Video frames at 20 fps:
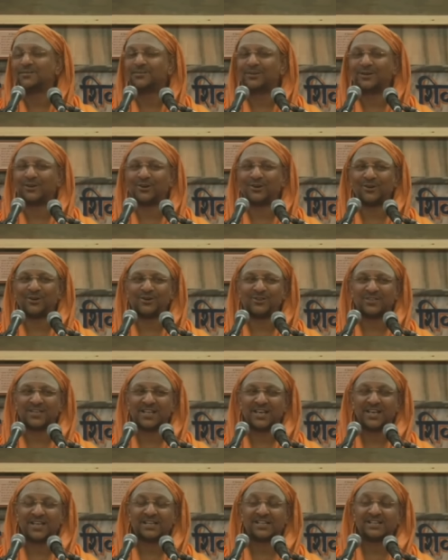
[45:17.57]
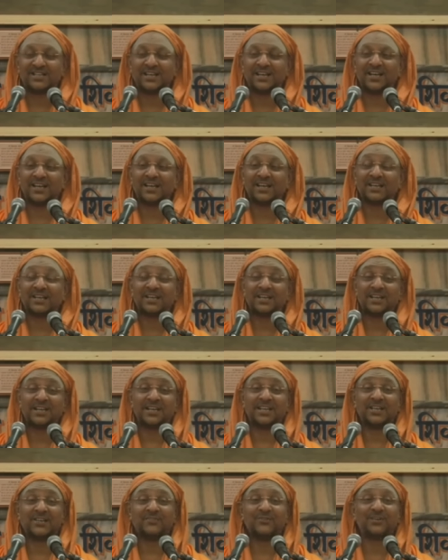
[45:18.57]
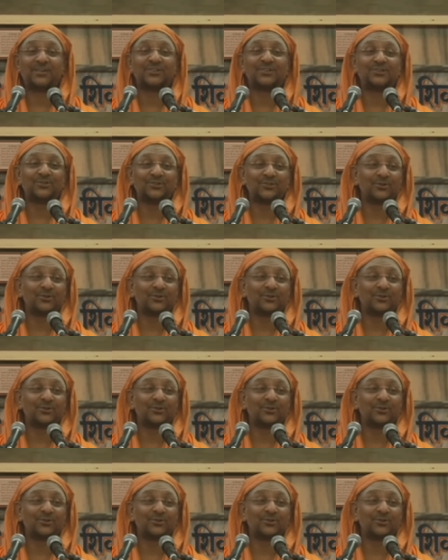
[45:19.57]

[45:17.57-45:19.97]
because there, even